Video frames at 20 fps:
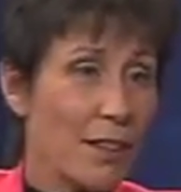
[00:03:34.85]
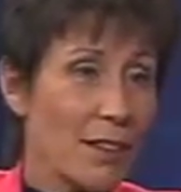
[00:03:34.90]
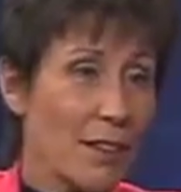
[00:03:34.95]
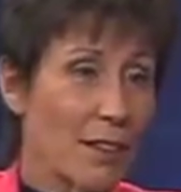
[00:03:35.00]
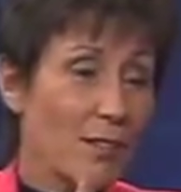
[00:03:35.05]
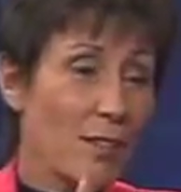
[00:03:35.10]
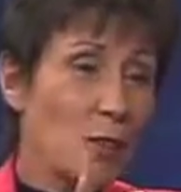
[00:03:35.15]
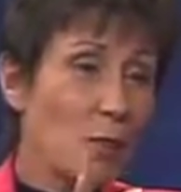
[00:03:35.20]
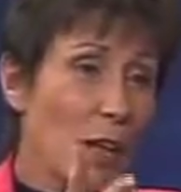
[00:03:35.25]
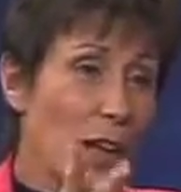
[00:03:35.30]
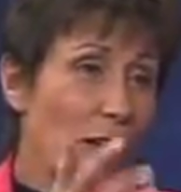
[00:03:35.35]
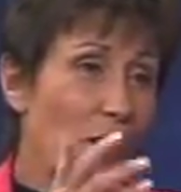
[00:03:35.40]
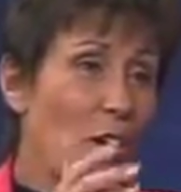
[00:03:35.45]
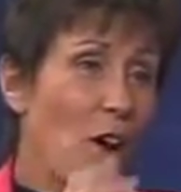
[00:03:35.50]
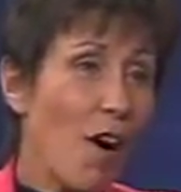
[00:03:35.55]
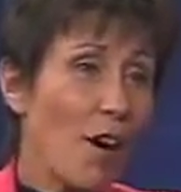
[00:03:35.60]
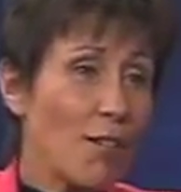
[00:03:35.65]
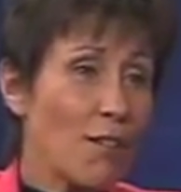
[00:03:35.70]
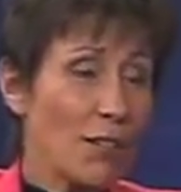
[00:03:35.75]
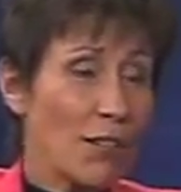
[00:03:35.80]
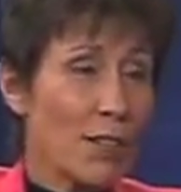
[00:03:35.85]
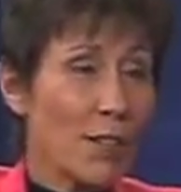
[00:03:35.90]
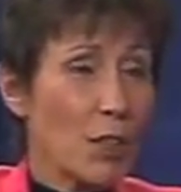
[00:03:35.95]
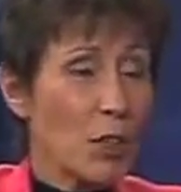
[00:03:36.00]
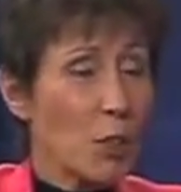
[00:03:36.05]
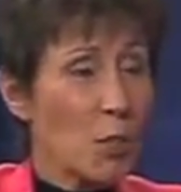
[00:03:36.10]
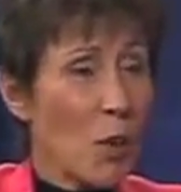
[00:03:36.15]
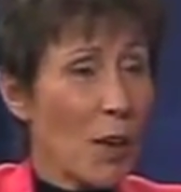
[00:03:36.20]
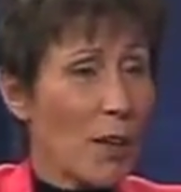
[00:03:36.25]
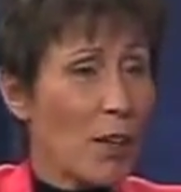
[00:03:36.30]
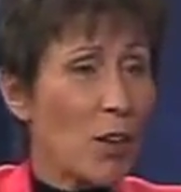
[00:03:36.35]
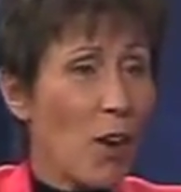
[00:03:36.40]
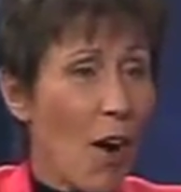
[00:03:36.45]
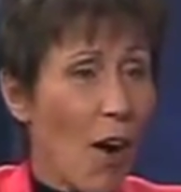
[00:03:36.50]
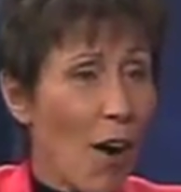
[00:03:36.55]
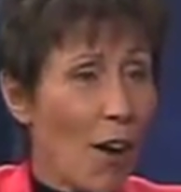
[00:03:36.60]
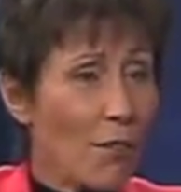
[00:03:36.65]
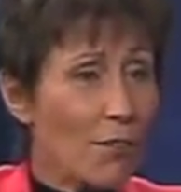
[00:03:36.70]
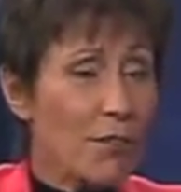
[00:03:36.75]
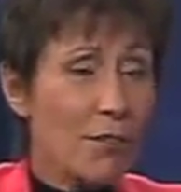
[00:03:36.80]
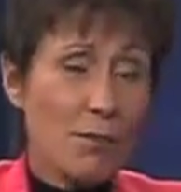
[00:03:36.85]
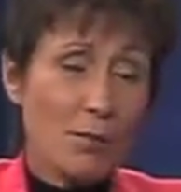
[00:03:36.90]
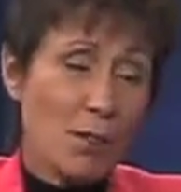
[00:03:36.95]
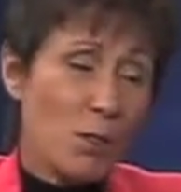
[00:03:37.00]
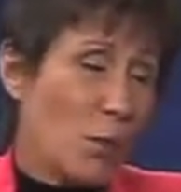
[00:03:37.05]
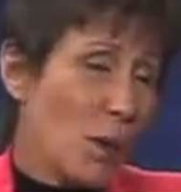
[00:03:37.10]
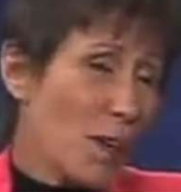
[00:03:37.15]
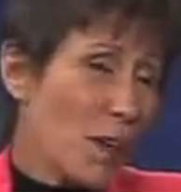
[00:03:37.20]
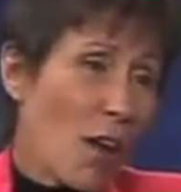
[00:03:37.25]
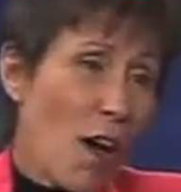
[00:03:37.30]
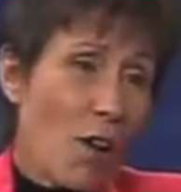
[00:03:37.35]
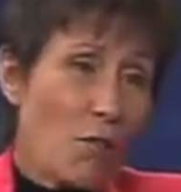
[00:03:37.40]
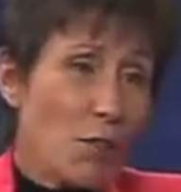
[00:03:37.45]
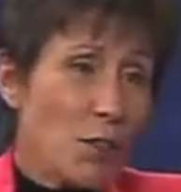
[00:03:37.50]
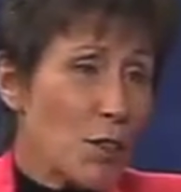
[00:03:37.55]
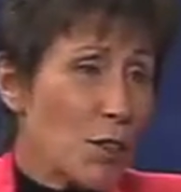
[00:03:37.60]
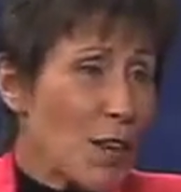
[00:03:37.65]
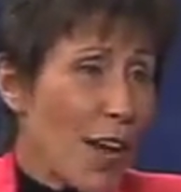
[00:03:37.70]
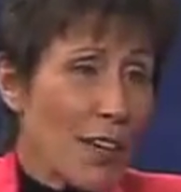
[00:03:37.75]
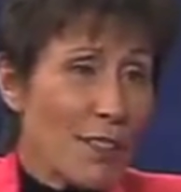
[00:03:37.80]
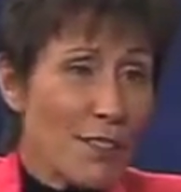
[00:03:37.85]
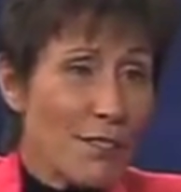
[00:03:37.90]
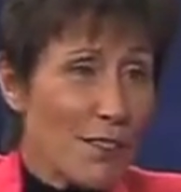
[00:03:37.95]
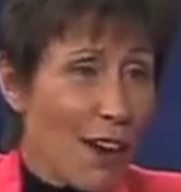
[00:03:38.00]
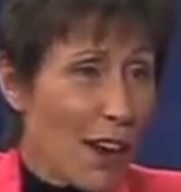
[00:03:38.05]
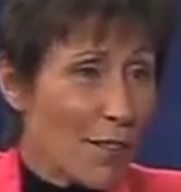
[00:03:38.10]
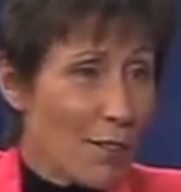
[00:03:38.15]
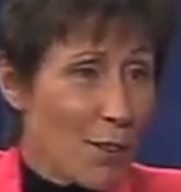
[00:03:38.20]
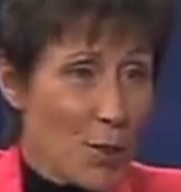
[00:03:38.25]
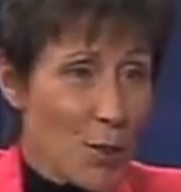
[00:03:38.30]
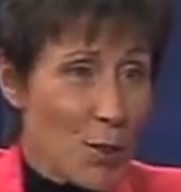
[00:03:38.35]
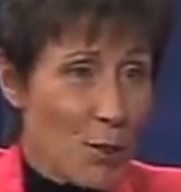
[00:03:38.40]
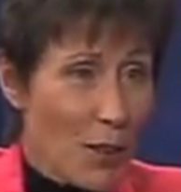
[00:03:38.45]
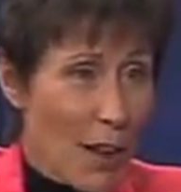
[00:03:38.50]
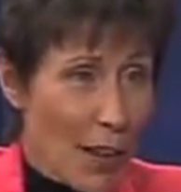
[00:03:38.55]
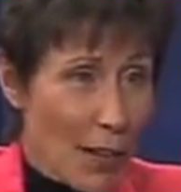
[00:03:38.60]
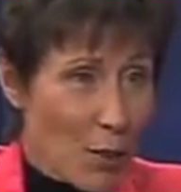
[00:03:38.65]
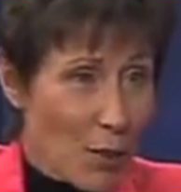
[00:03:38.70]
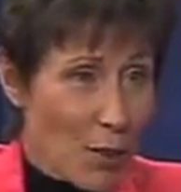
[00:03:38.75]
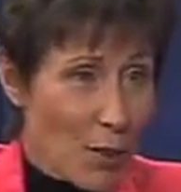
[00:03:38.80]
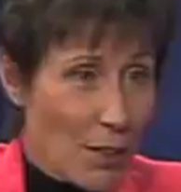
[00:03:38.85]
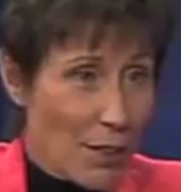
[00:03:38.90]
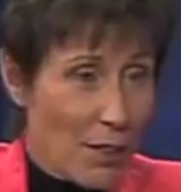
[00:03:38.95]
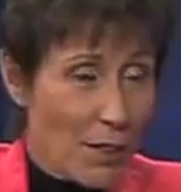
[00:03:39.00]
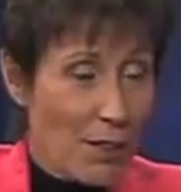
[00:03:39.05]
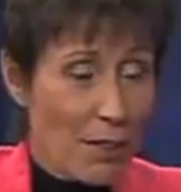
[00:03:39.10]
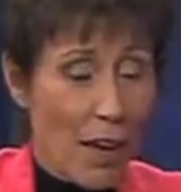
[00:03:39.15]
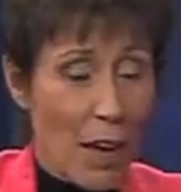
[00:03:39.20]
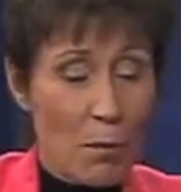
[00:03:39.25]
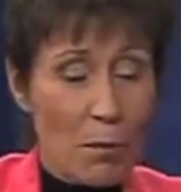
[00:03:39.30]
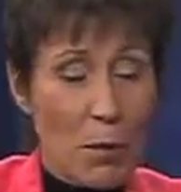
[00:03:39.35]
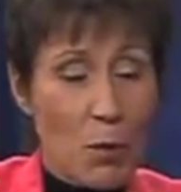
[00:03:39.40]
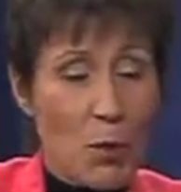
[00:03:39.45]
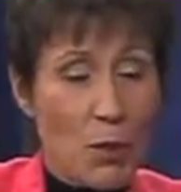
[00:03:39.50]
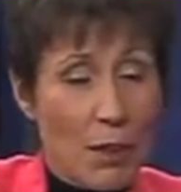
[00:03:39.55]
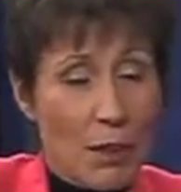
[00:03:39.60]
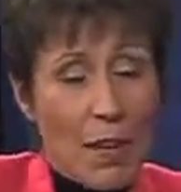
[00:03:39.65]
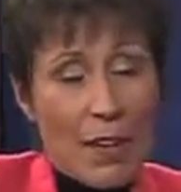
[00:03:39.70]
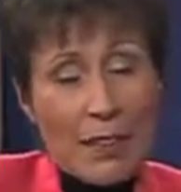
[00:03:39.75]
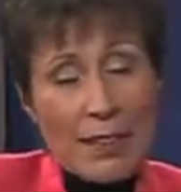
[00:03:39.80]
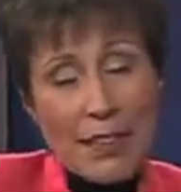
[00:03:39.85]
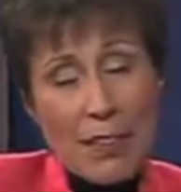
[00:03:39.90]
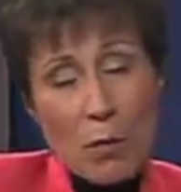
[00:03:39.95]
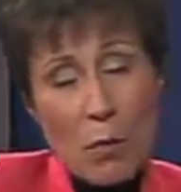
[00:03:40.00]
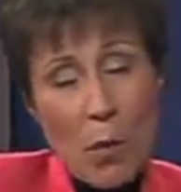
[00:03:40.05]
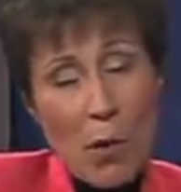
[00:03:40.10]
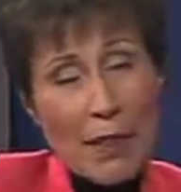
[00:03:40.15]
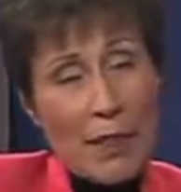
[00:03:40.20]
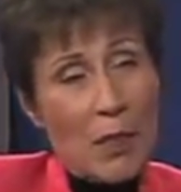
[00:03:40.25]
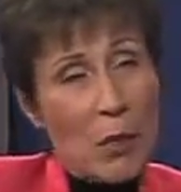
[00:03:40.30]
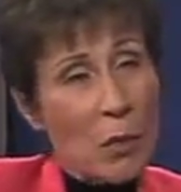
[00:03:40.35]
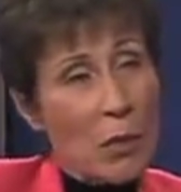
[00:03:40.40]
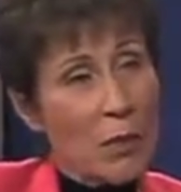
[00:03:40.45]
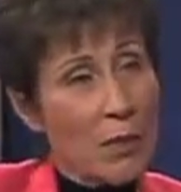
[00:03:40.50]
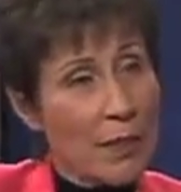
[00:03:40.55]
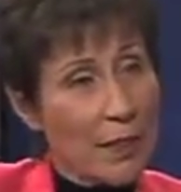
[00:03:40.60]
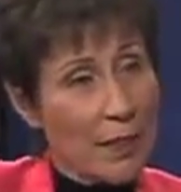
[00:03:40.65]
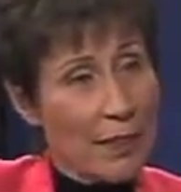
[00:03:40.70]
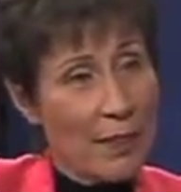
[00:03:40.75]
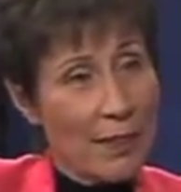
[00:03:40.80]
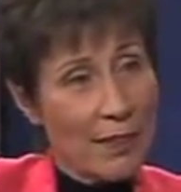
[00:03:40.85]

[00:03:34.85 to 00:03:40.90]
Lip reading: If you like golfing and you want to golf, you want to golf when you're 95 years of age. I personally like needlepoint and quilting.